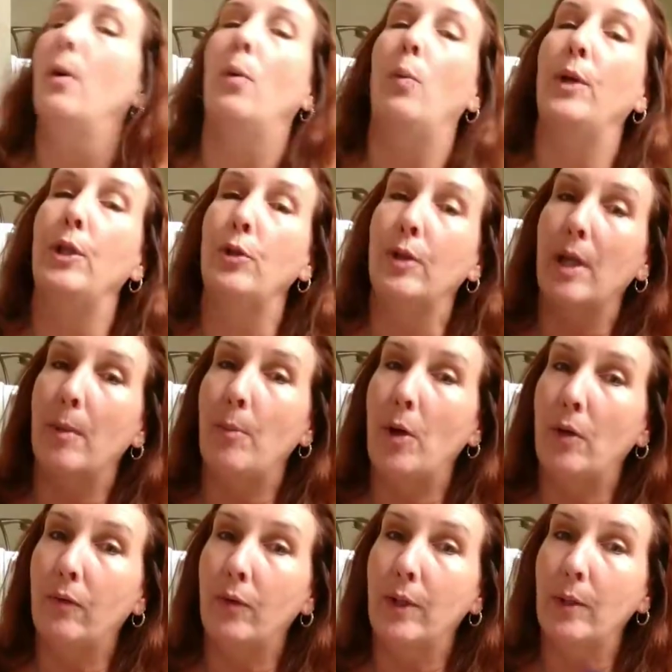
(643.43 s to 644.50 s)
When you come
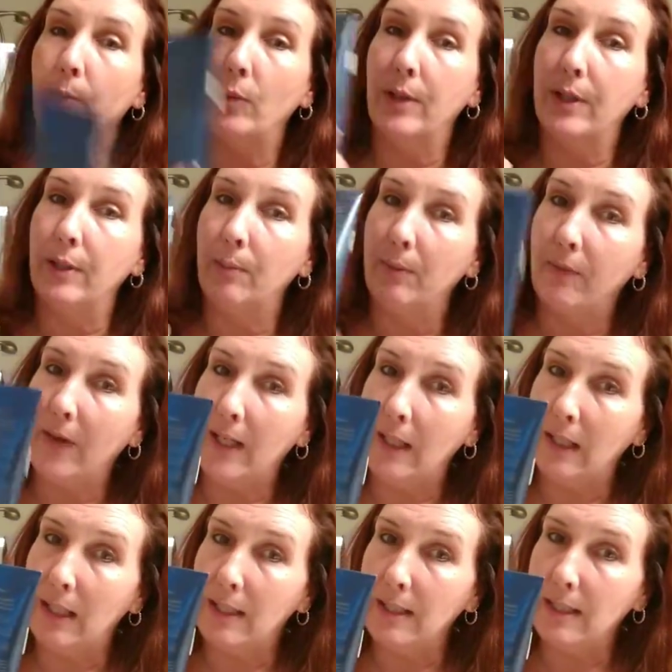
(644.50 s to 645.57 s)
over it with the
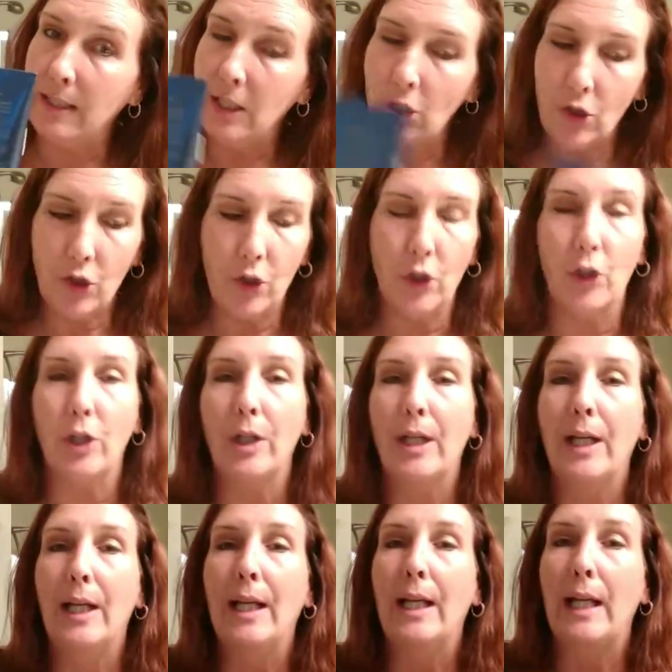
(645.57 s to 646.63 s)
revitalized conditioner,
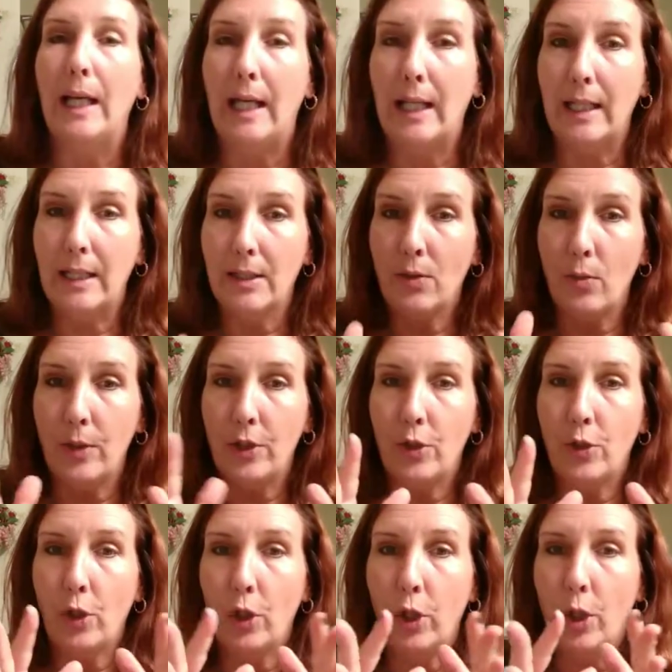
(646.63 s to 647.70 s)
it is going to
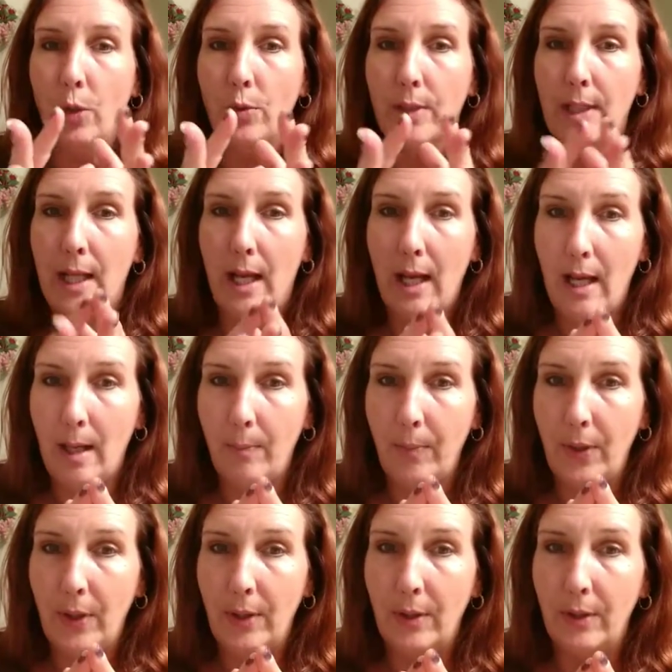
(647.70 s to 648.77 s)
close up
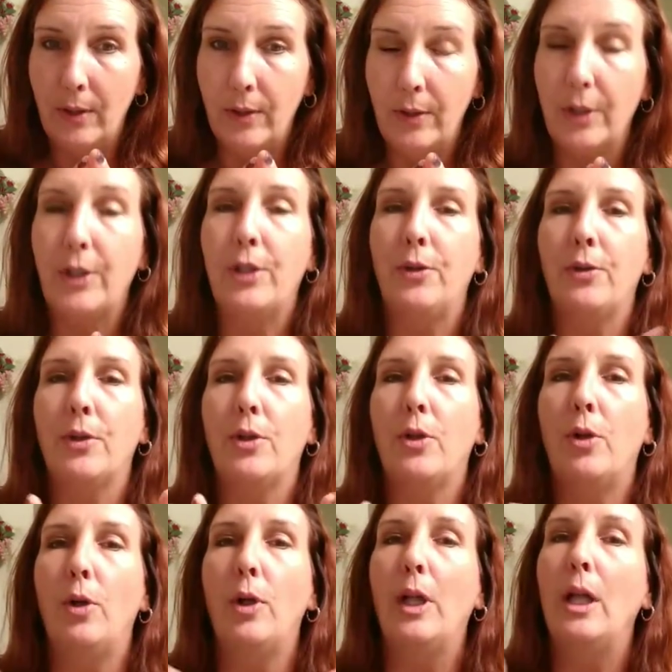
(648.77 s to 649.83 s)
the
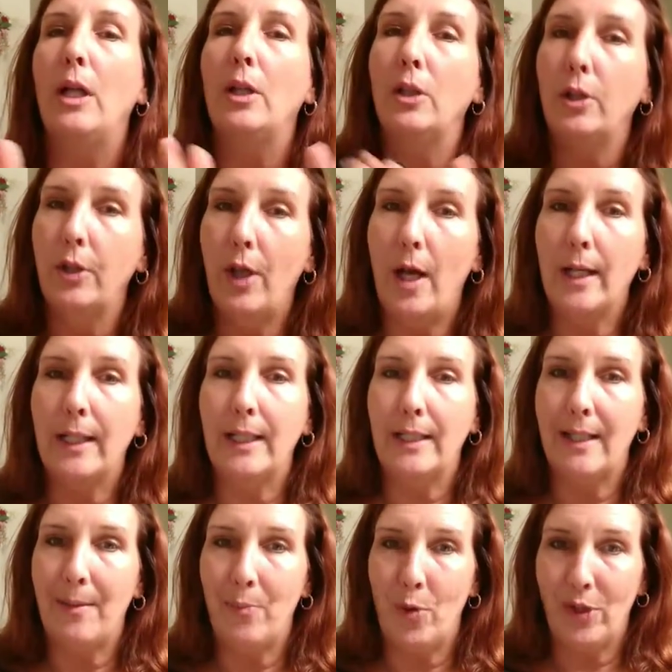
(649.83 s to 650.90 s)
cuticle, locking
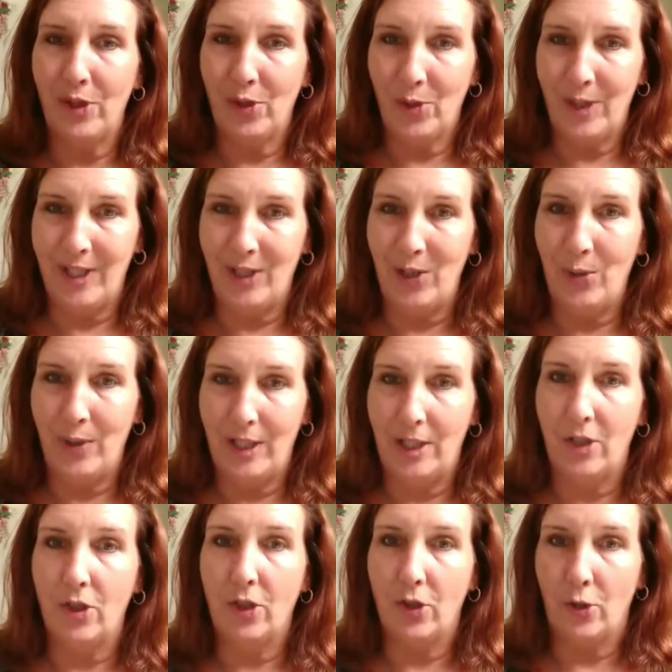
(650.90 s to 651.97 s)
that moisture into
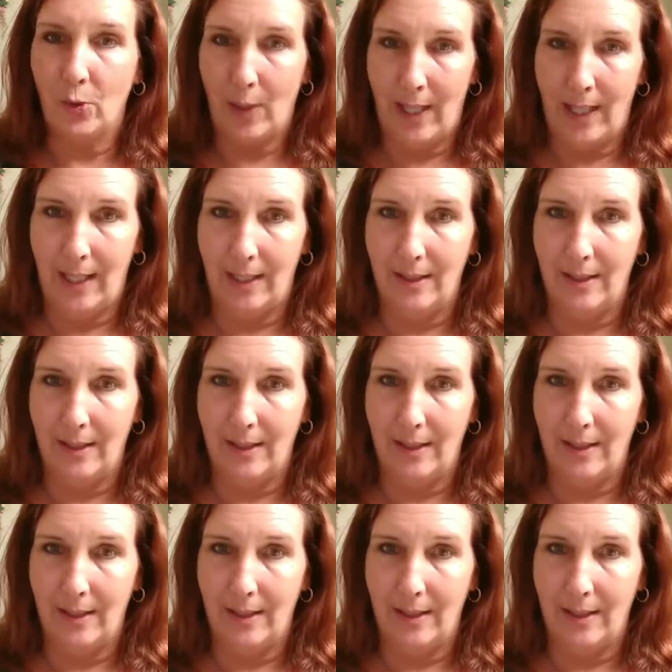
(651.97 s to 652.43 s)
each strand.